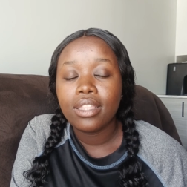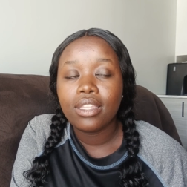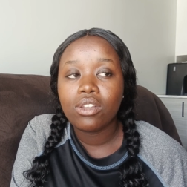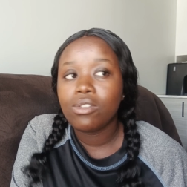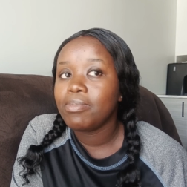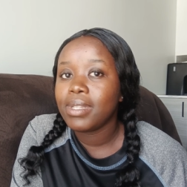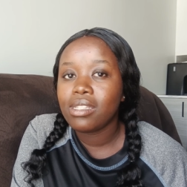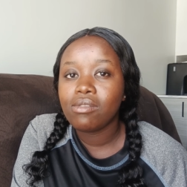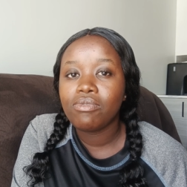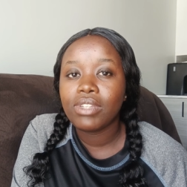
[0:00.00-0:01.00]
the
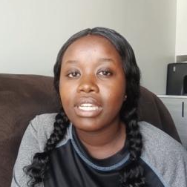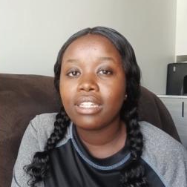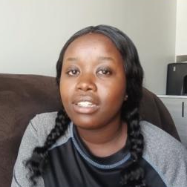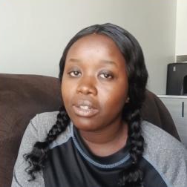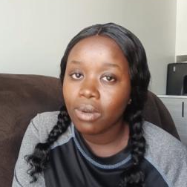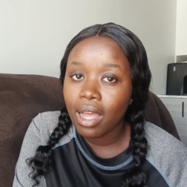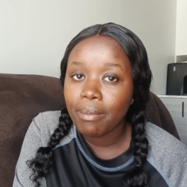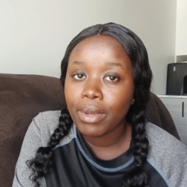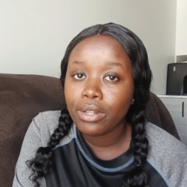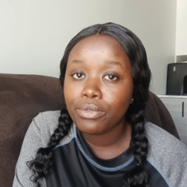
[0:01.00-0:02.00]
specific
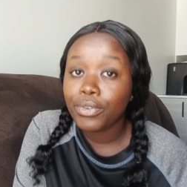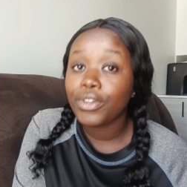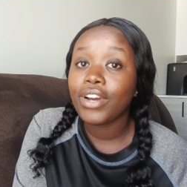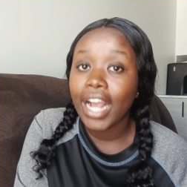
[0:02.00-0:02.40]
requirement for your